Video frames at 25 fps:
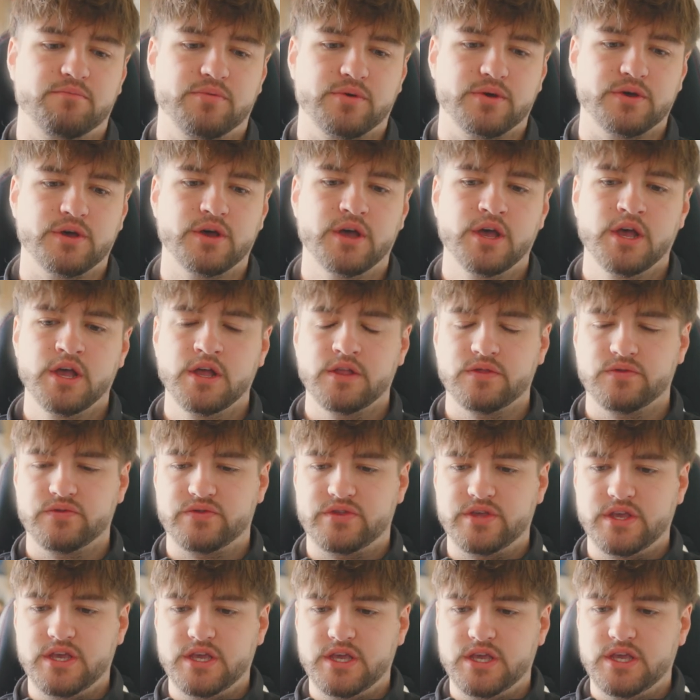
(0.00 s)
But
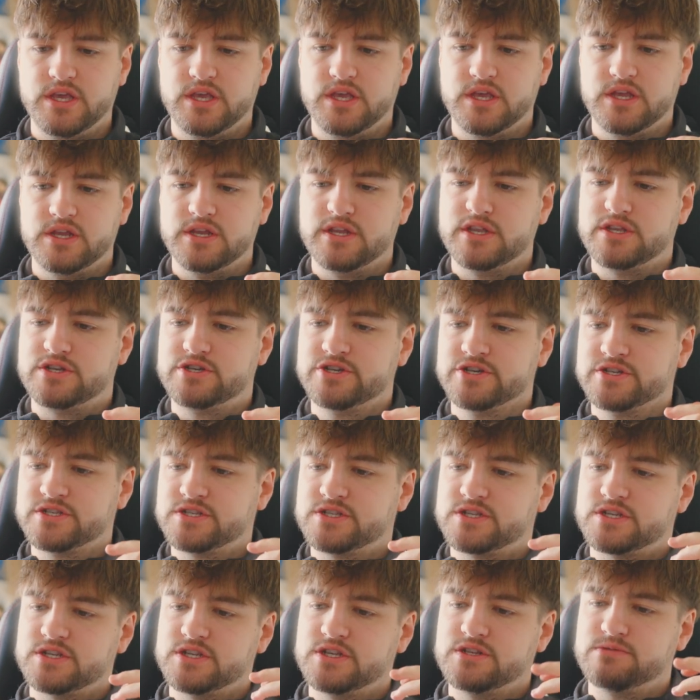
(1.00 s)
the
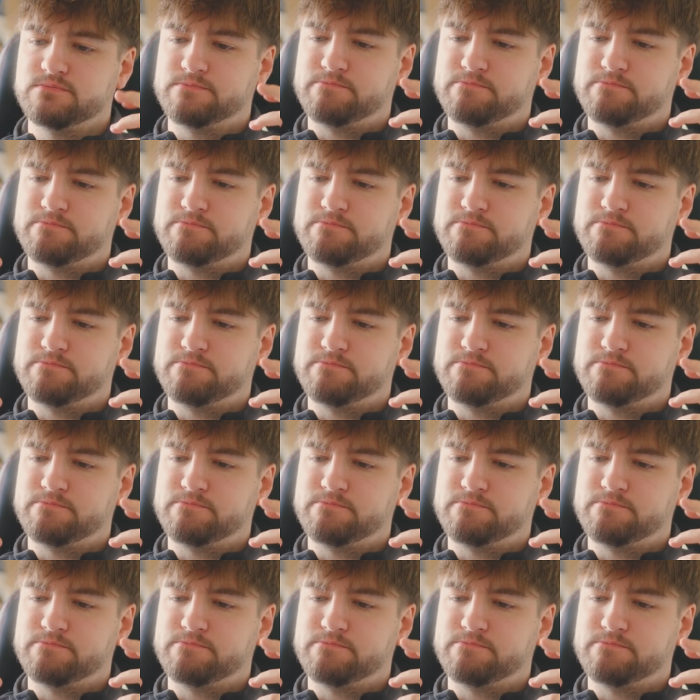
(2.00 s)
just